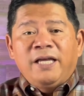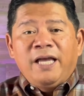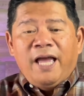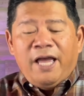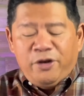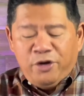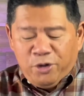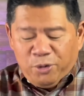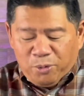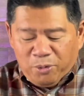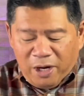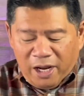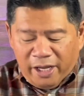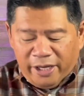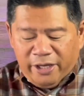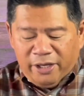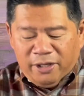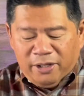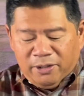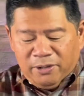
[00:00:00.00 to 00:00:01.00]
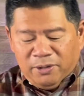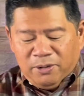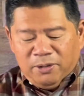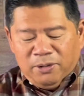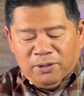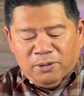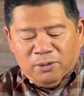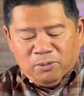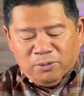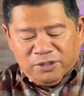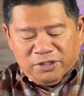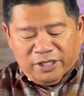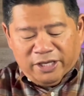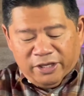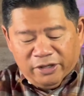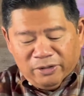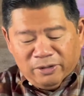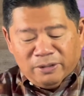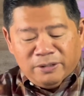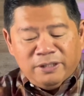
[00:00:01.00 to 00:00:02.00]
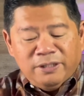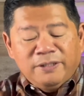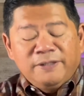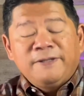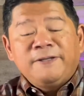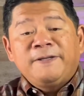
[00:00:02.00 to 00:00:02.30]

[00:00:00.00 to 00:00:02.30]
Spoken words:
And Uriah was killed.